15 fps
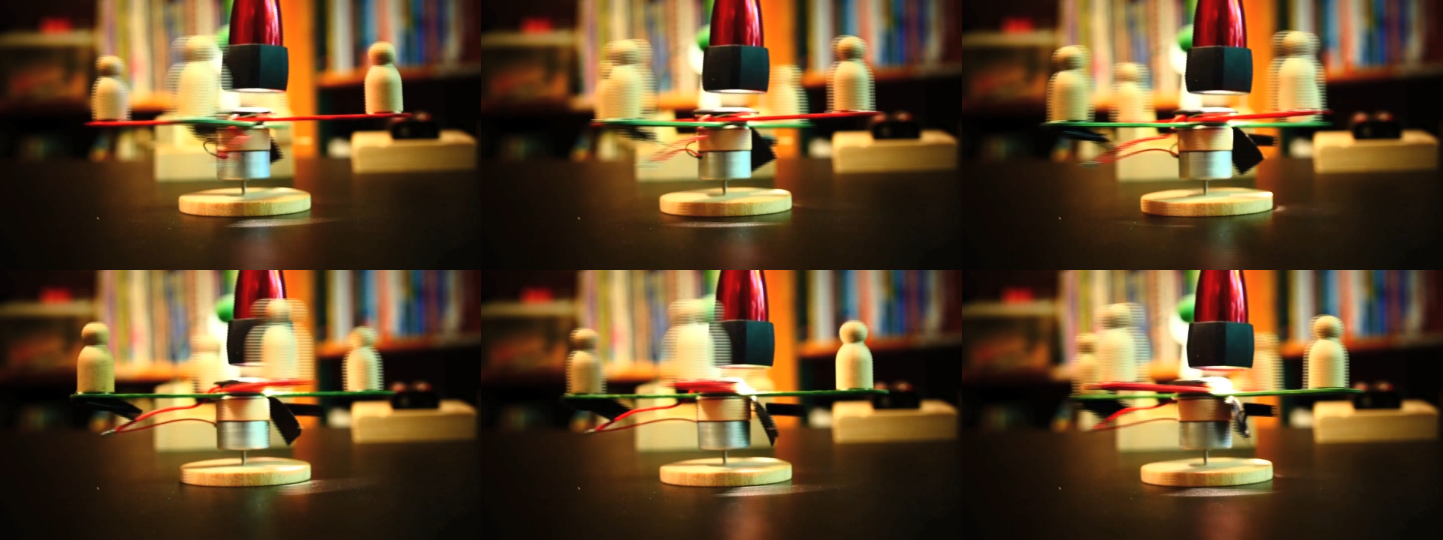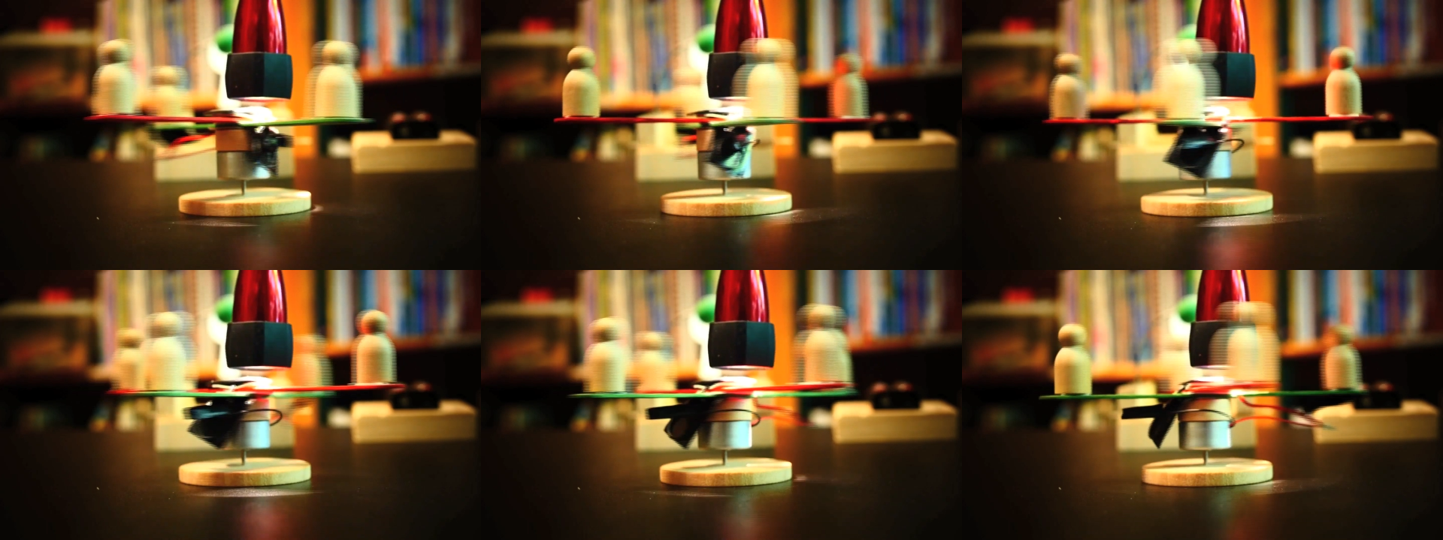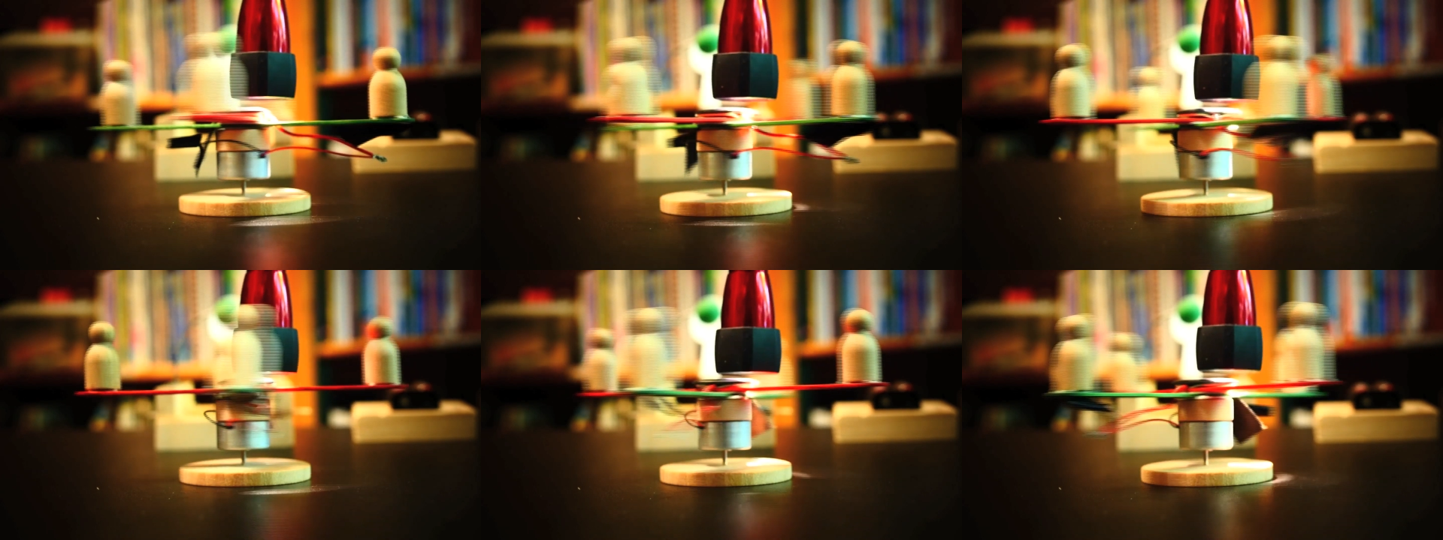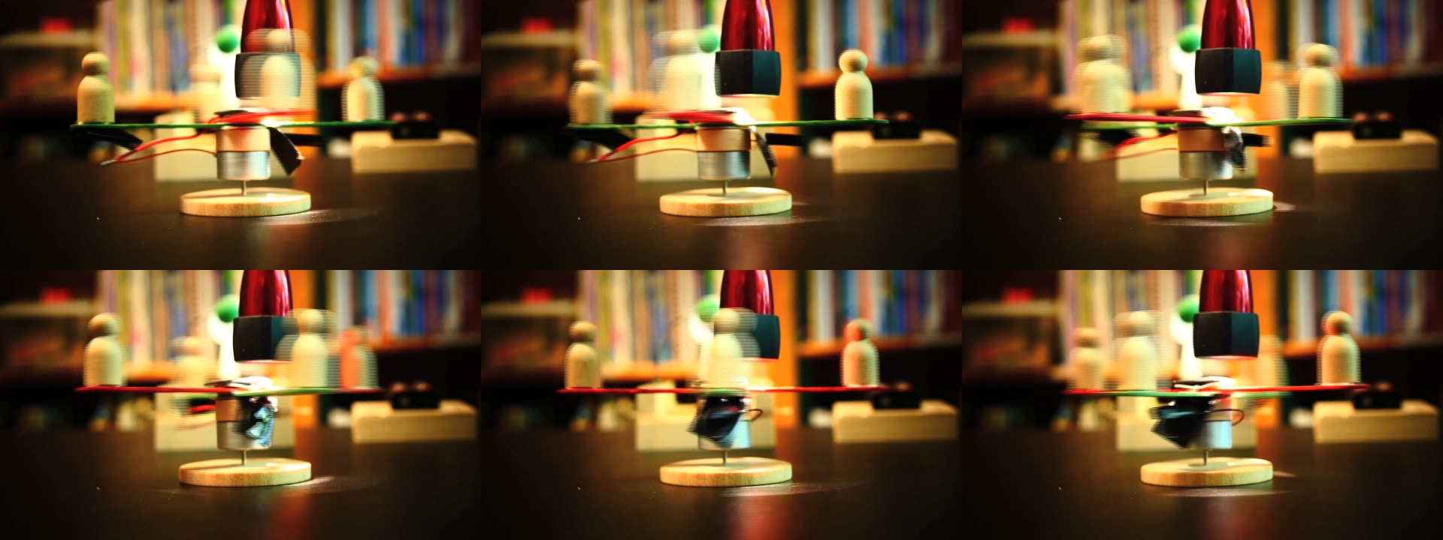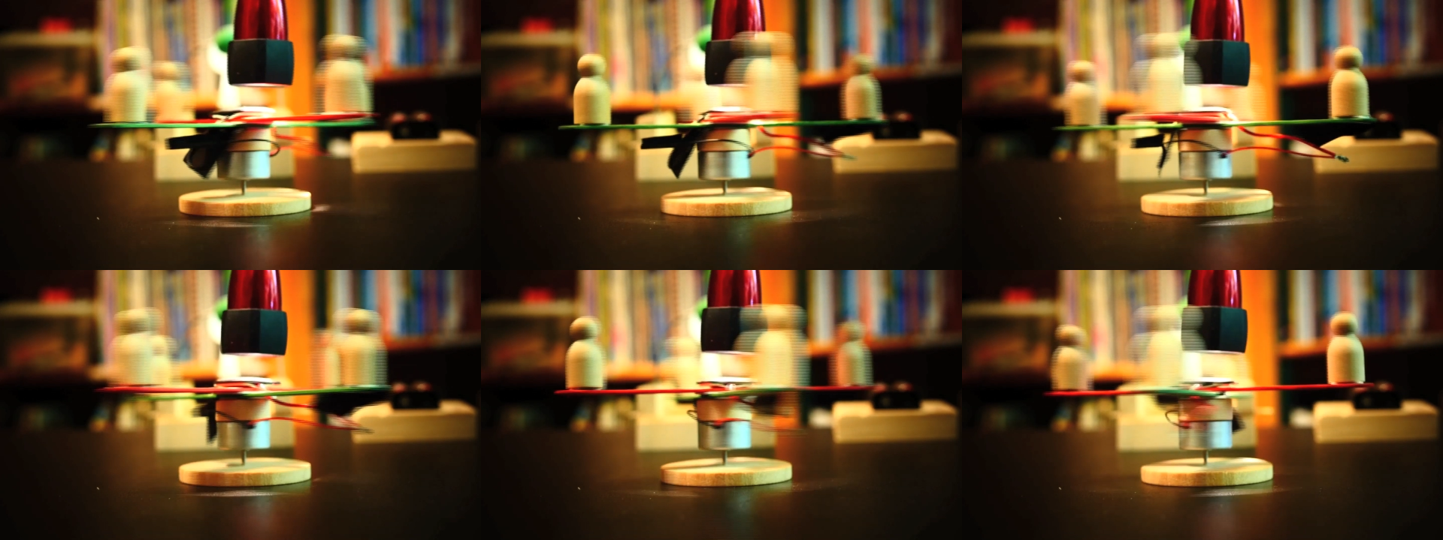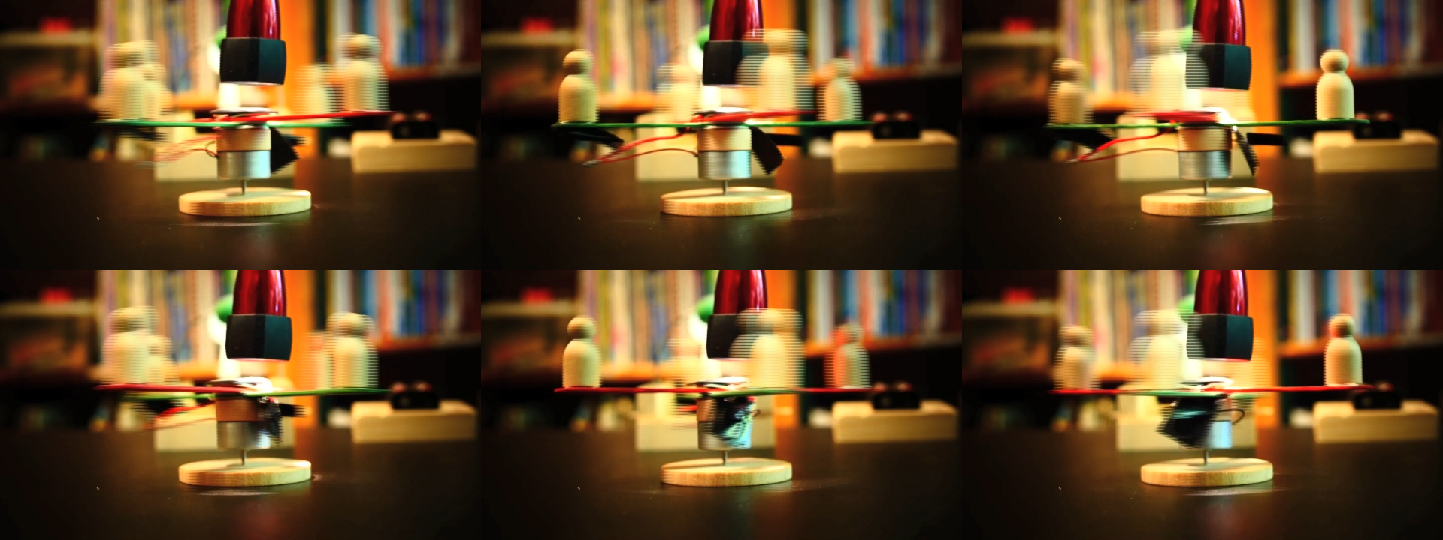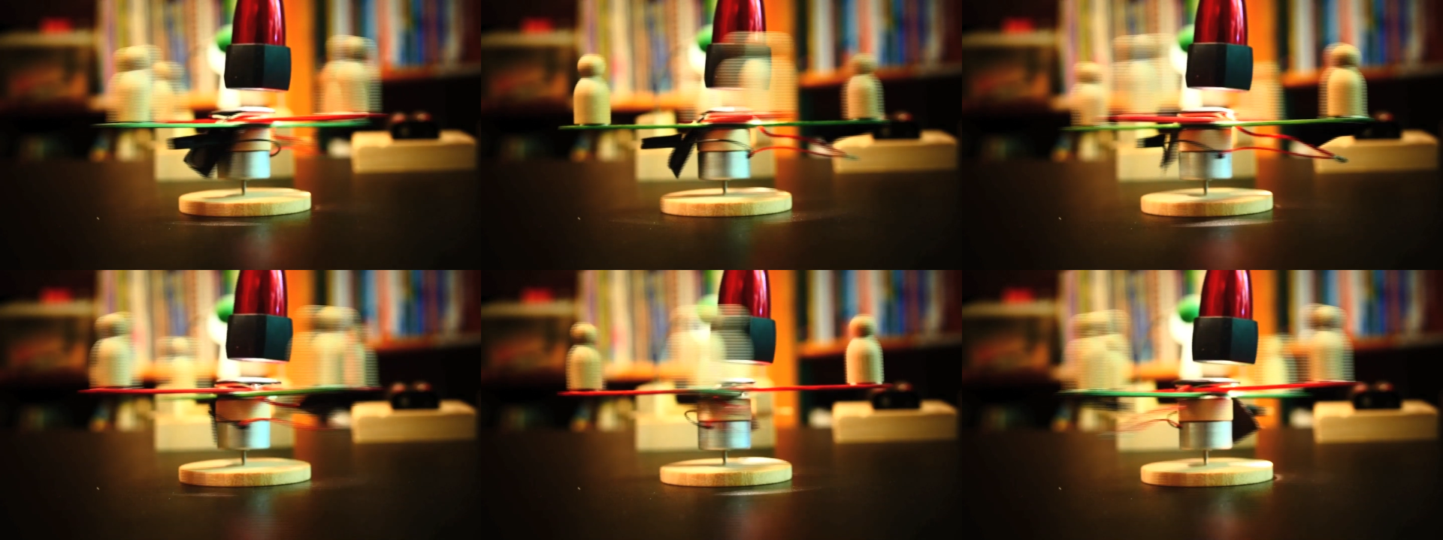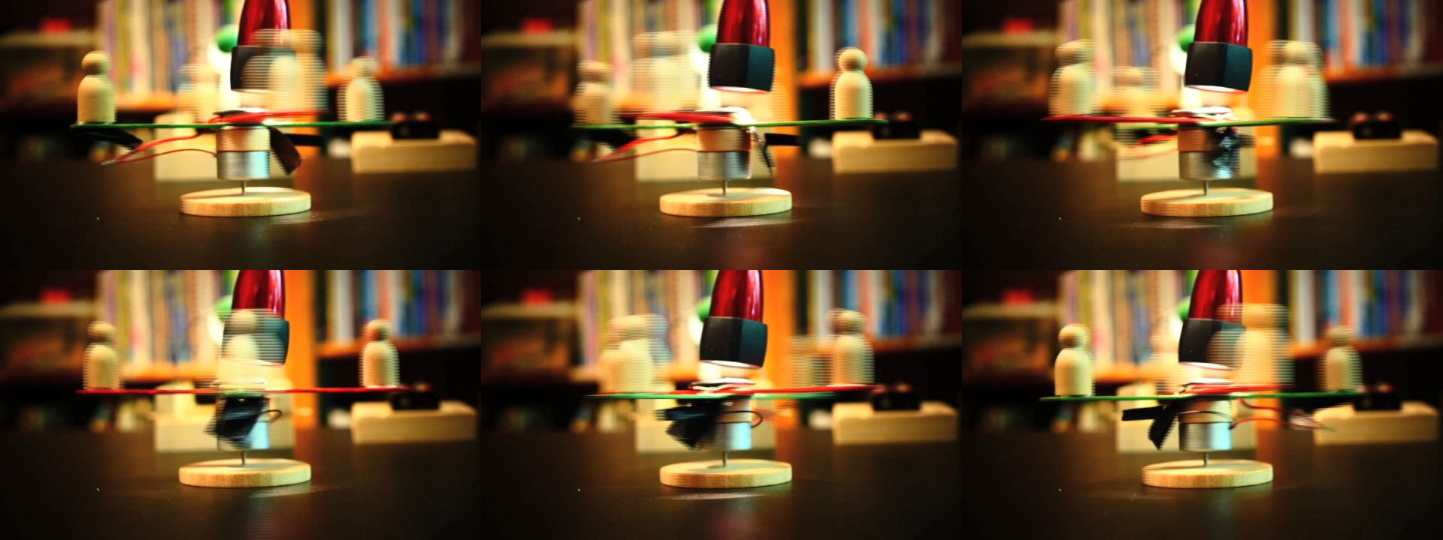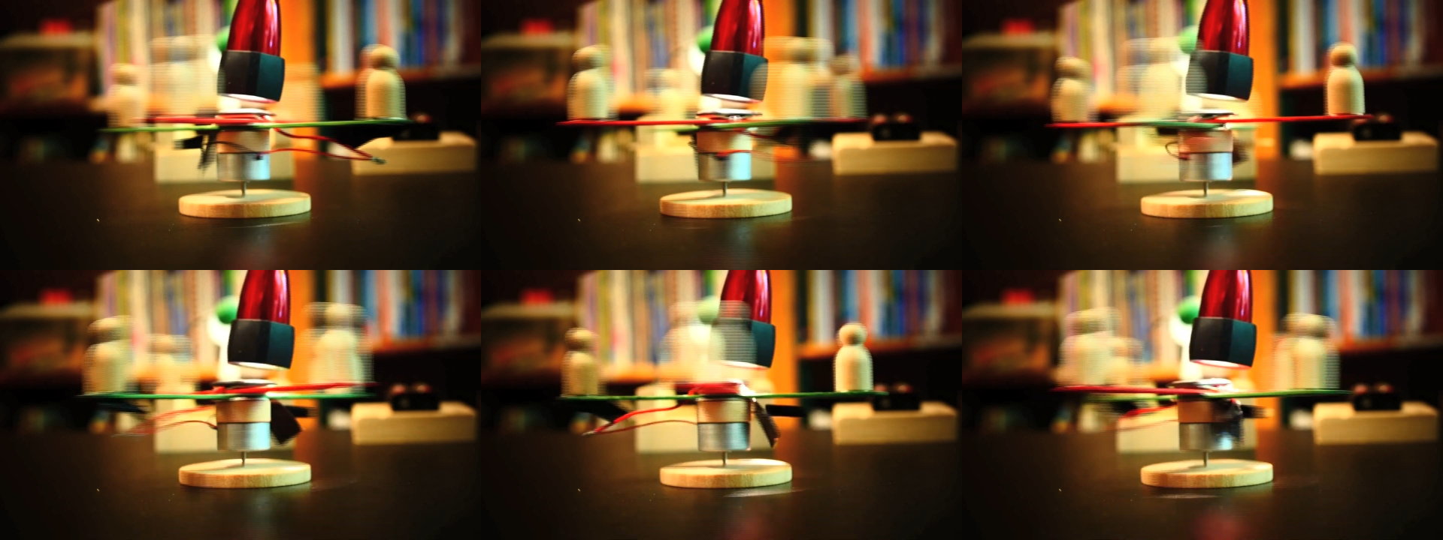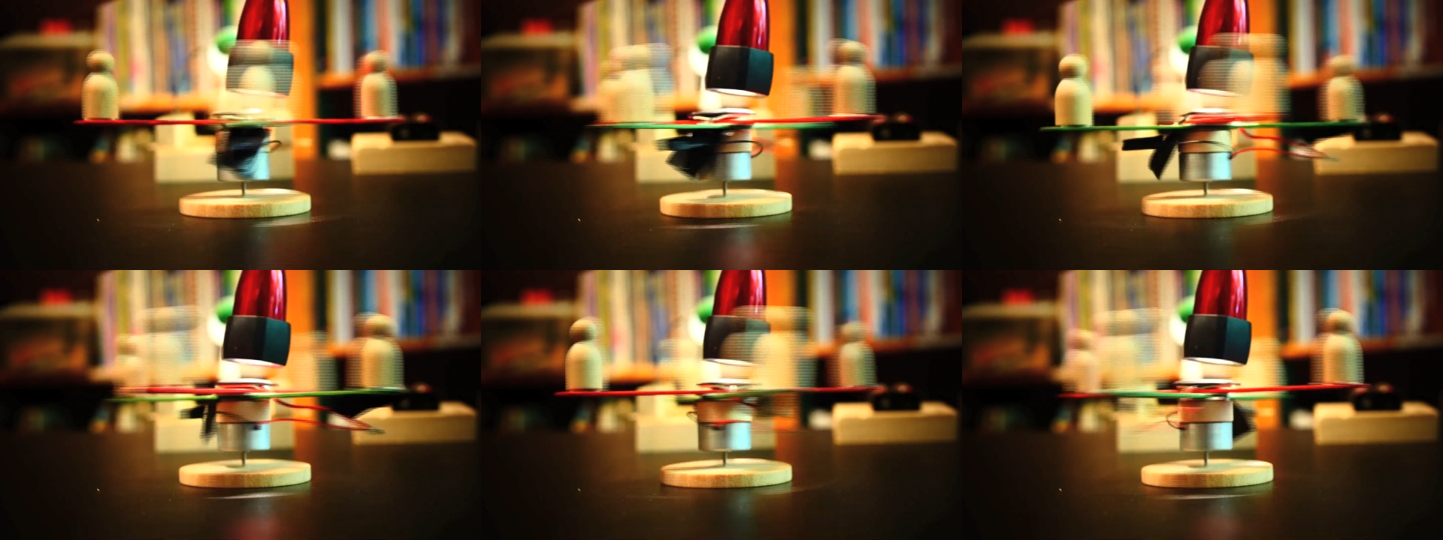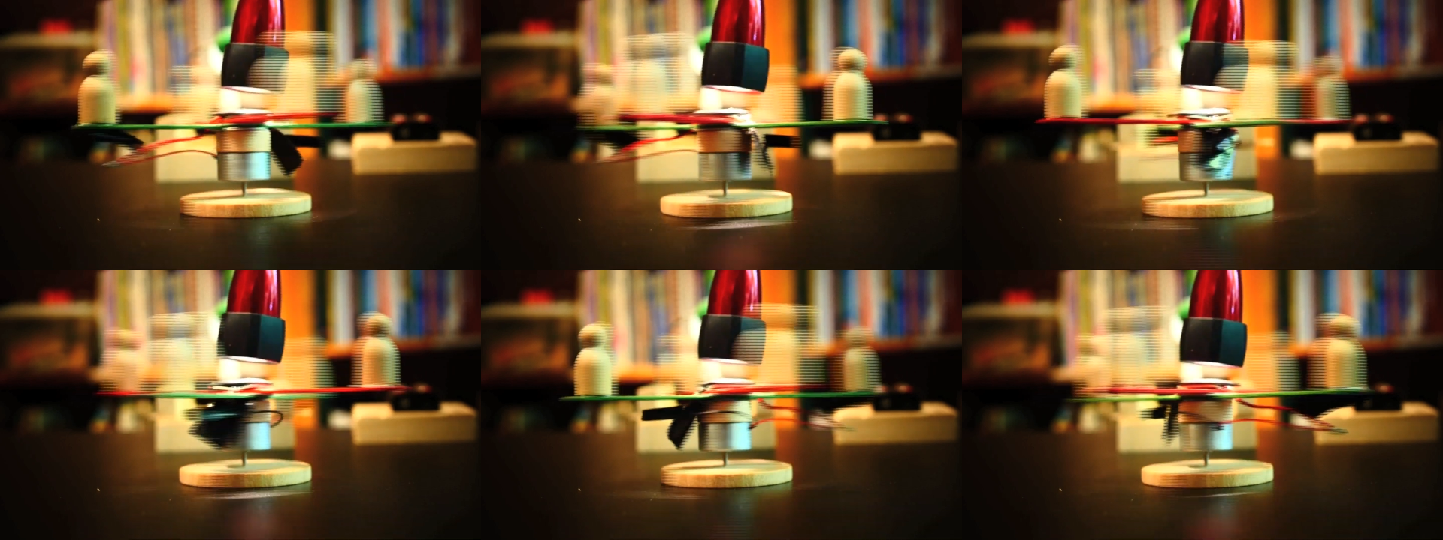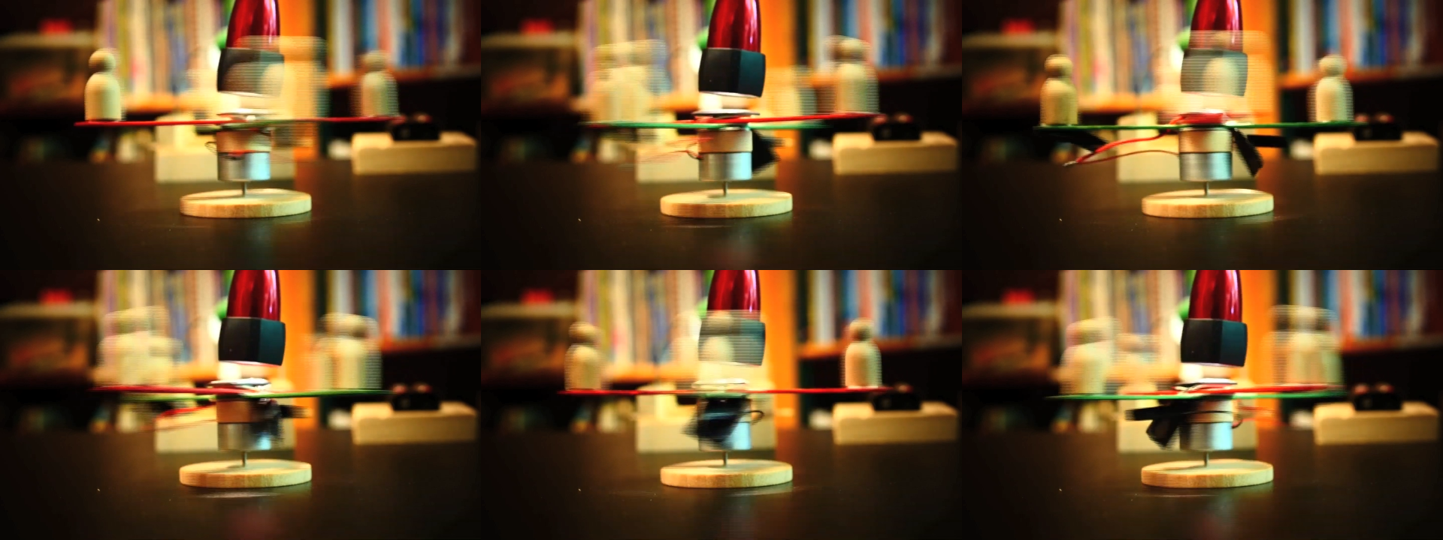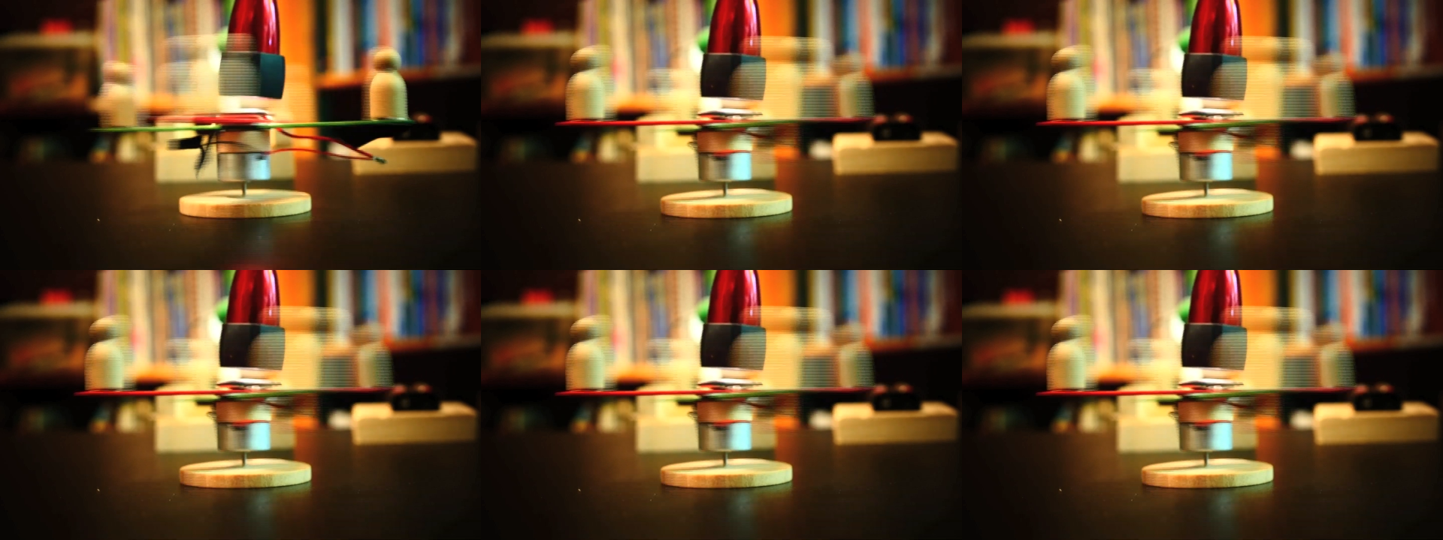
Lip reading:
[unreadable: no face in view]